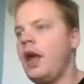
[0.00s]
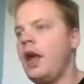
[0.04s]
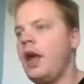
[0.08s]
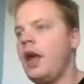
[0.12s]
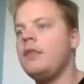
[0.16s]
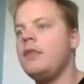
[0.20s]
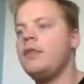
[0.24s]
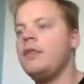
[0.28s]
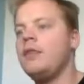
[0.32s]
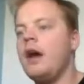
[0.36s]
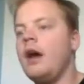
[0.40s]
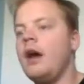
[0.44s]

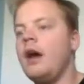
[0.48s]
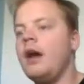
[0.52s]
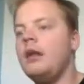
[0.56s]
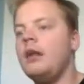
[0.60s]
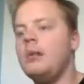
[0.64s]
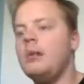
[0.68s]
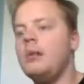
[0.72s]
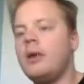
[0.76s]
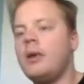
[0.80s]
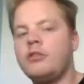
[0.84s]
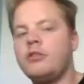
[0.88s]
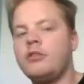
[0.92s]
And I
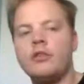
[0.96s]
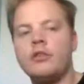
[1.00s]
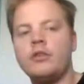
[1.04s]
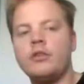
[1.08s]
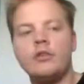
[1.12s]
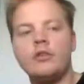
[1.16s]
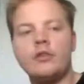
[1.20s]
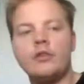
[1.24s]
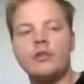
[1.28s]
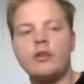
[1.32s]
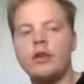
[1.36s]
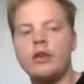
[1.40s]
didn't mention
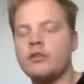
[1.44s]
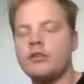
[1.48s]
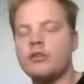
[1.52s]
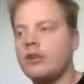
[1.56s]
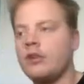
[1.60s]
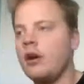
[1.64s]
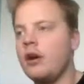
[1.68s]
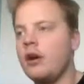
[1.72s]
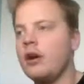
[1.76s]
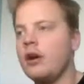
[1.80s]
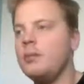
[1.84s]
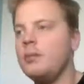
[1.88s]
this earlier,
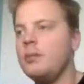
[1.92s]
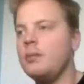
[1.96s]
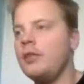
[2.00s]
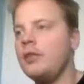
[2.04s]
sorry,